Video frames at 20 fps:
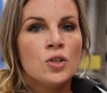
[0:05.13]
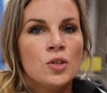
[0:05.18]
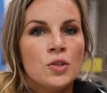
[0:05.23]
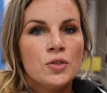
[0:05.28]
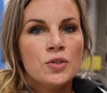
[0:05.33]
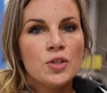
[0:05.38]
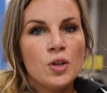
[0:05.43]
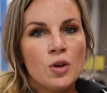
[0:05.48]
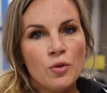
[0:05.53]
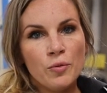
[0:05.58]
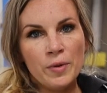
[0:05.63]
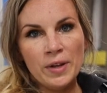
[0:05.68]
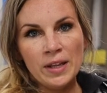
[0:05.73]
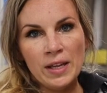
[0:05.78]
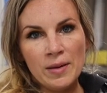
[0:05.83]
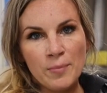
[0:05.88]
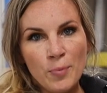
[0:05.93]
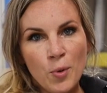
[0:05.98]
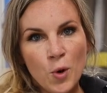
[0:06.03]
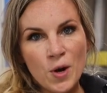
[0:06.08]
So a really
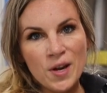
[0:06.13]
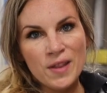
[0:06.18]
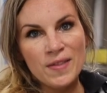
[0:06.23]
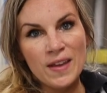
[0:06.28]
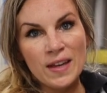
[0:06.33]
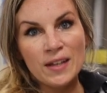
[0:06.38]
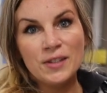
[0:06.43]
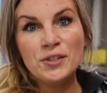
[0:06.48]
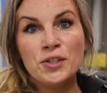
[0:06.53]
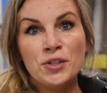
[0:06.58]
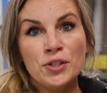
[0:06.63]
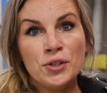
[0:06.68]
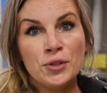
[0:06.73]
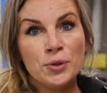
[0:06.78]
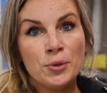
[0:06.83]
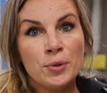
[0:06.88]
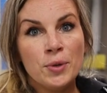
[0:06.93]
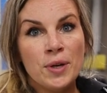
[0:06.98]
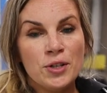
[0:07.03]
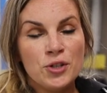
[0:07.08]
important thing to
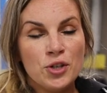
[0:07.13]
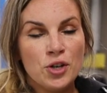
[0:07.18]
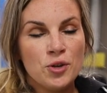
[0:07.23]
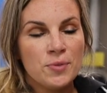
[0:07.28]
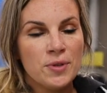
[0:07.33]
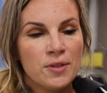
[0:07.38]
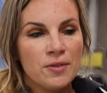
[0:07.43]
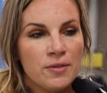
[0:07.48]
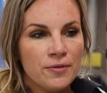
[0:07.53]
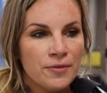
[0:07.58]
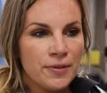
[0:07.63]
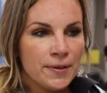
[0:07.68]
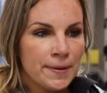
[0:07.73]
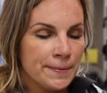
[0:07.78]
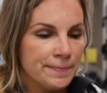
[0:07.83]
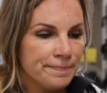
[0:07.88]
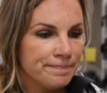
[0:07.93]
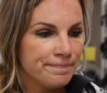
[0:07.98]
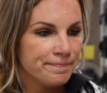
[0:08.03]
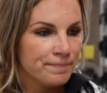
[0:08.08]
do in terms of
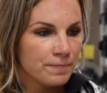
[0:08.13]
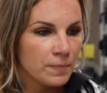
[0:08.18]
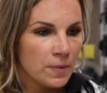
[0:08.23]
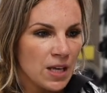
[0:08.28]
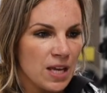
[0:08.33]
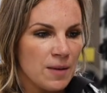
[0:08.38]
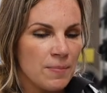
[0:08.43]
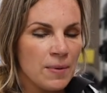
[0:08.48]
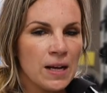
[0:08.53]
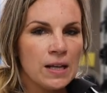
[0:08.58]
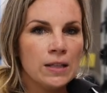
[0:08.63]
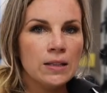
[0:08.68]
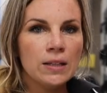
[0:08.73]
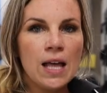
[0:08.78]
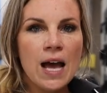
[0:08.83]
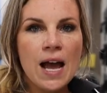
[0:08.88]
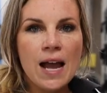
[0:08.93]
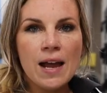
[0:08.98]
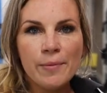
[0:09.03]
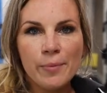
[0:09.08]
keeping a
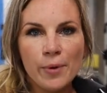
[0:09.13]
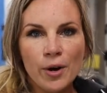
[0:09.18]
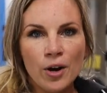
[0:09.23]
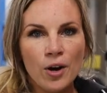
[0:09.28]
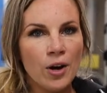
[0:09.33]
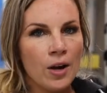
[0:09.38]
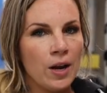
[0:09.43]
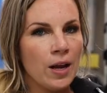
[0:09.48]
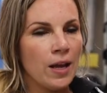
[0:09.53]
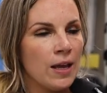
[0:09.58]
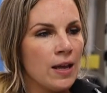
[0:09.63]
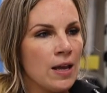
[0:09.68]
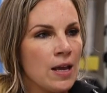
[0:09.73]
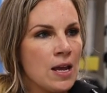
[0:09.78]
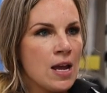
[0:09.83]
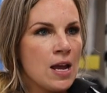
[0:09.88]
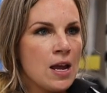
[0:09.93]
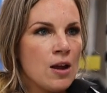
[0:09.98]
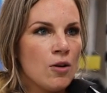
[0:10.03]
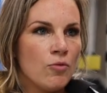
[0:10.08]
library,
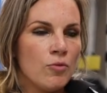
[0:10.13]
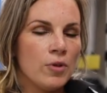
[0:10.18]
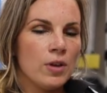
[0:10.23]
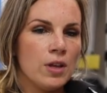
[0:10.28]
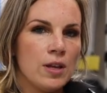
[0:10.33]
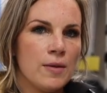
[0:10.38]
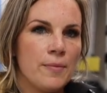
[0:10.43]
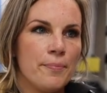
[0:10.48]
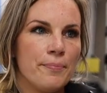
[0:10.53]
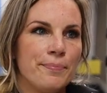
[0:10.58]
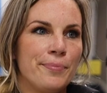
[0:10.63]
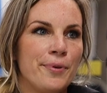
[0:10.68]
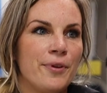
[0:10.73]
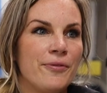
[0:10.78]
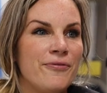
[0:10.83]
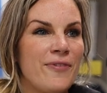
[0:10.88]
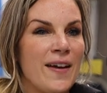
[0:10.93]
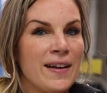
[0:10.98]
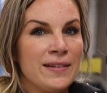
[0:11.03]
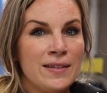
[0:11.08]
really
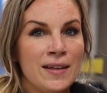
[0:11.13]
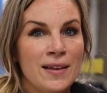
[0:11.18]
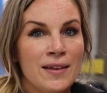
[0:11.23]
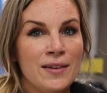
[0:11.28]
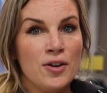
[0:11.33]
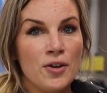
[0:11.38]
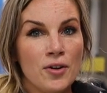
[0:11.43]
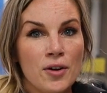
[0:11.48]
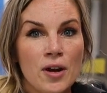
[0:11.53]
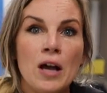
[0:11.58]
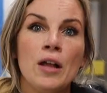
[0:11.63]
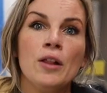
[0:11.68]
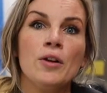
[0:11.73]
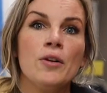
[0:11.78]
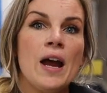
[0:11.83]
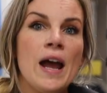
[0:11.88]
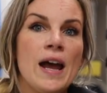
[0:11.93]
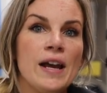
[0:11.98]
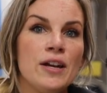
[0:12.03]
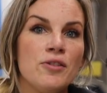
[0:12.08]
perfecting your color
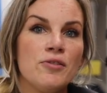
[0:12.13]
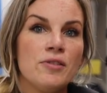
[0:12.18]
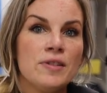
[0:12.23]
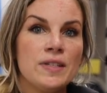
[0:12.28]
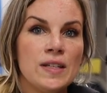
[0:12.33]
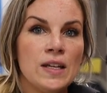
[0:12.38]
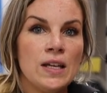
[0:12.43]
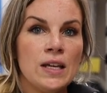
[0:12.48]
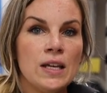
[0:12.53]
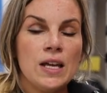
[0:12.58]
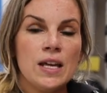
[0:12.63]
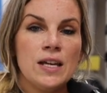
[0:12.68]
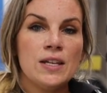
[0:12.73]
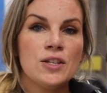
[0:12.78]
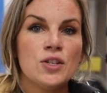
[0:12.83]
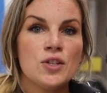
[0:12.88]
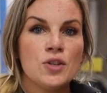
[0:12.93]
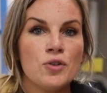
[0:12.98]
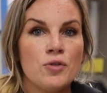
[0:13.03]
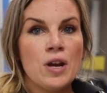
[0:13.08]
accuracy
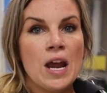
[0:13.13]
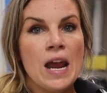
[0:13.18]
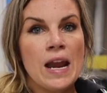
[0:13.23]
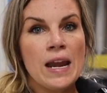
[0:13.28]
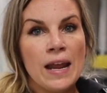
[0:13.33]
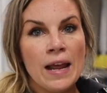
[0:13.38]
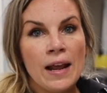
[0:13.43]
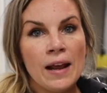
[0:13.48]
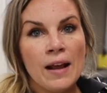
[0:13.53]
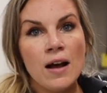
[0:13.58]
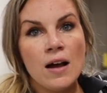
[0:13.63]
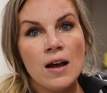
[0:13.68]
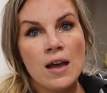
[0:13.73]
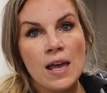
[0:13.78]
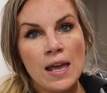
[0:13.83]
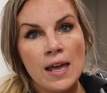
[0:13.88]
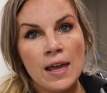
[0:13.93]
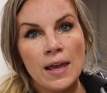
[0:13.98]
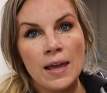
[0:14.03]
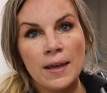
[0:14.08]
is creating
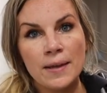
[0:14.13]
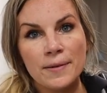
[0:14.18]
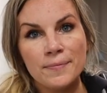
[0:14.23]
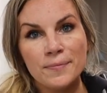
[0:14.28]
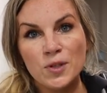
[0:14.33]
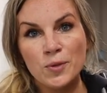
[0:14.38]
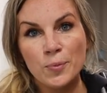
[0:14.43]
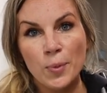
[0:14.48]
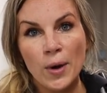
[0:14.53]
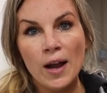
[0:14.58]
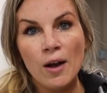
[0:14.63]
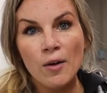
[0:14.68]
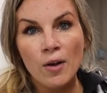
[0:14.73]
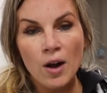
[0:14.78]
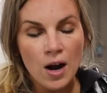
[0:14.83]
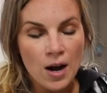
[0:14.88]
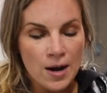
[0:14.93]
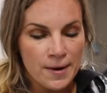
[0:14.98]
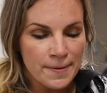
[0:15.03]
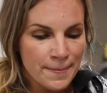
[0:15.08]
a spray out card.